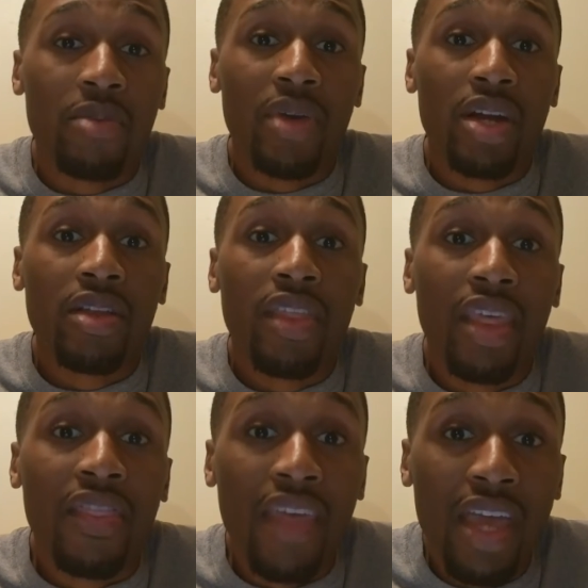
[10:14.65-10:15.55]
Better
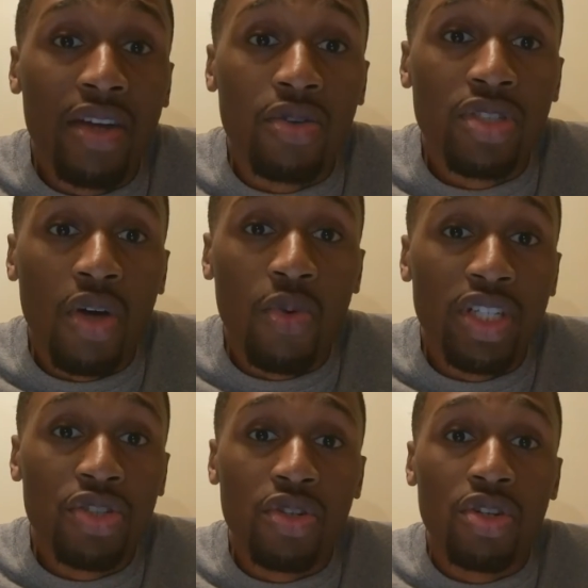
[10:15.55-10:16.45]
than they do. So
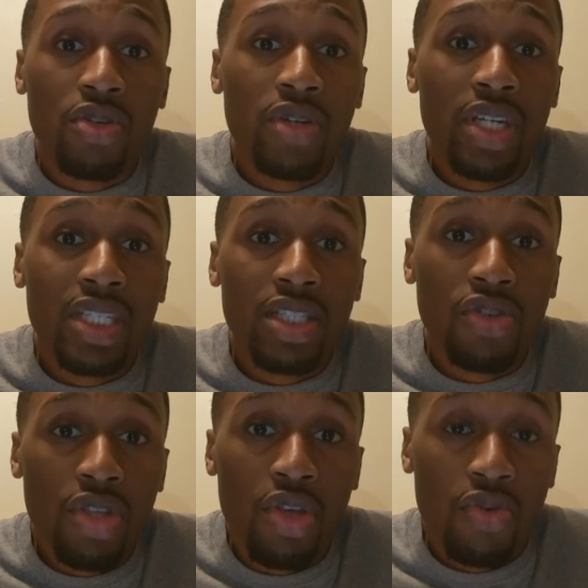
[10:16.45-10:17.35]
what you'll do is
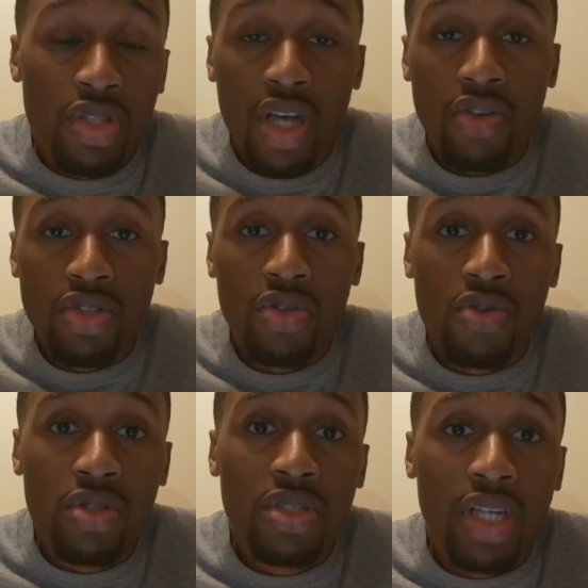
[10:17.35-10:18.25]
you'll use those
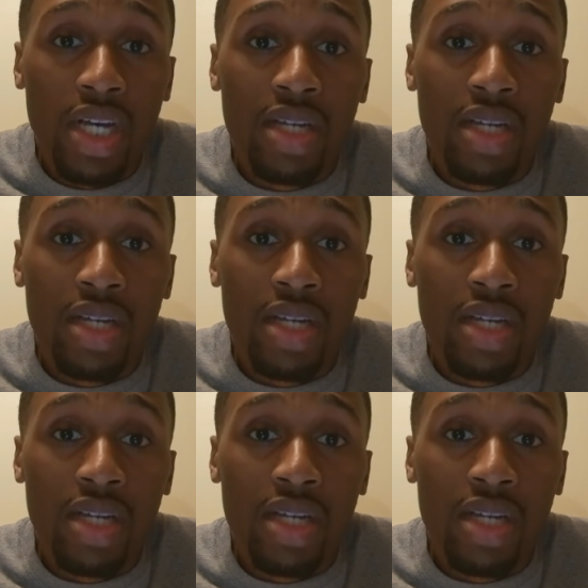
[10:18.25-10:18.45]
tools,